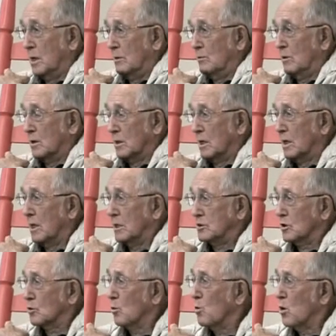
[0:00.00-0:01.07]
one that lays
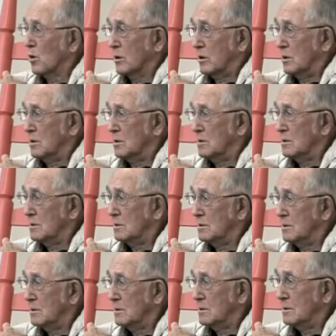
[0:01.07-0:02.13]
a quarter,
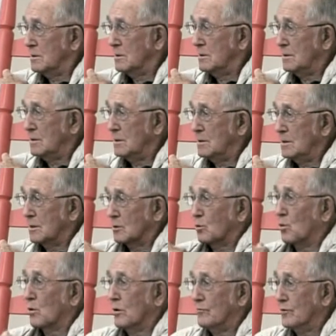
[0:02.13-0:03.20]
a
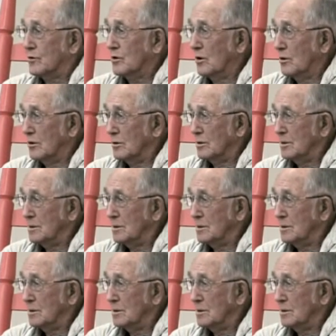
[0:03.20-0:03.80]
quarter of a turtle.